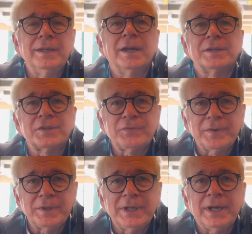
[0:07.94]
Yes,
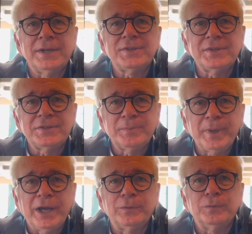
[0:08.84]
from the Diocese of
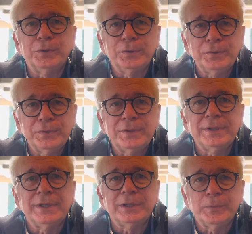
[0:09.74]
Baton Rouge
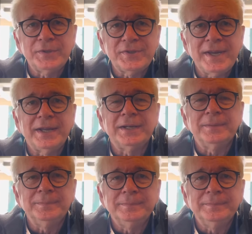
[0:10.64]
in Louisiana.